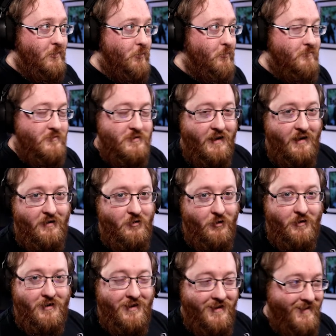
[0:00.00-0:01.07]
know, signing a
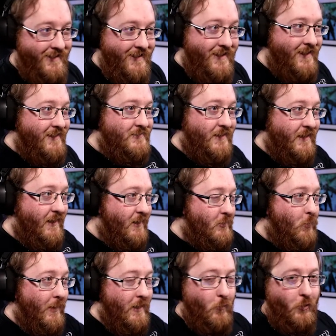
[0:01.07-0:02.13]

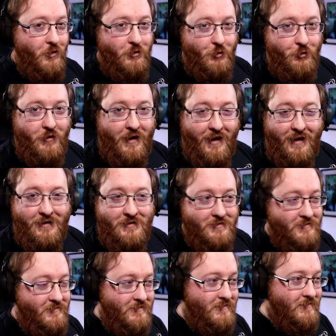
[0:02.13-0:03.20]
21-year-old
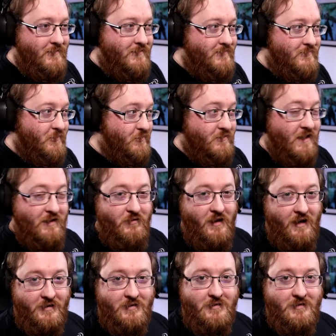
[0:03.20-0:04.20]
that doesn't have that.